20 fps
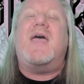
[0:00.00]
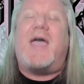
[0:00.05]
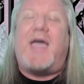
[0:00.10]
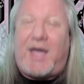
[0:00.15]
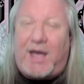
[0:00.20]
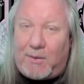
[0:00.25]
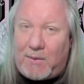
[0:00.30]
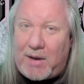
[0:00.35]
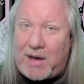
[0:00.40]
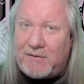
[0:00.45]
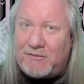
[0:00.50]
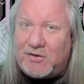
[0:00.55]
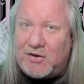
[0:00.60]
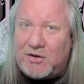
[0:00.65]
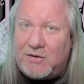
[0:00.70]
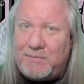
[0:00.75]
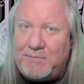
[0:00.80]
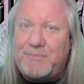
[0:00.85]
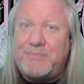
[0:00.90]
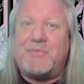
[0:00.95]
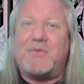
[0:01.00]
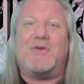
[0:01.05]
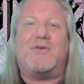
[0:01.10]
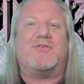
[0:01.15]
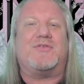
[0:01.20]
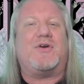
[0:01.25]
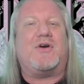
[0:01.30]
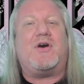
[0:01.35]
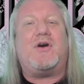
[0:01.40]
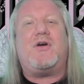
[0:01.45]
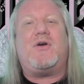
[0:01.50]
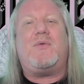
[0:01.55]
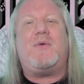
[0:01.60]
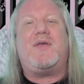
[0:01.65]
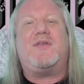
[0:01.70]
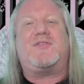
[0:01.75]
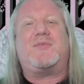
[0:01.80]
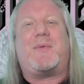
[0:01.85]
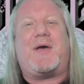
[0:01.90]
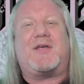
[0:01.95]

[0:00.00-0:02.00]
However, there's always a